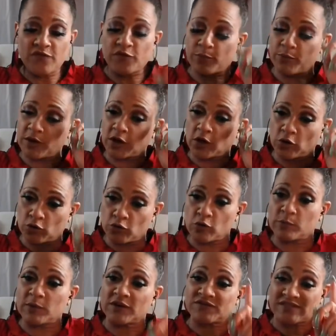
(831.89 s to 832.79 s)
it'll
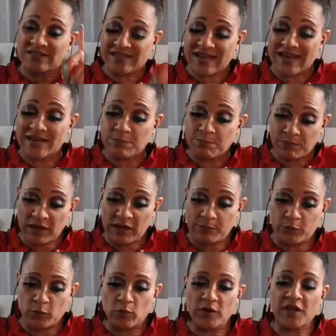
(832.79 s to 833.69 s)

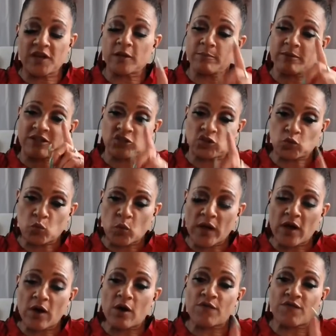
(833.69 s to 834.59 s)
be
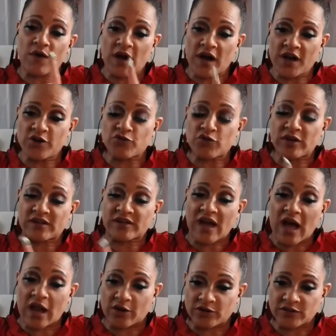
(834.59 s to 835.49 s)

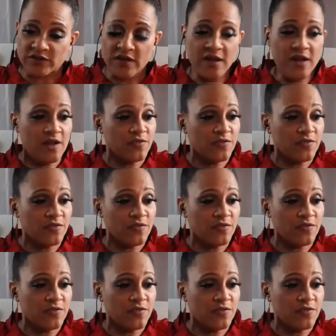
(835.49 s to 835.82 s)
$1,200.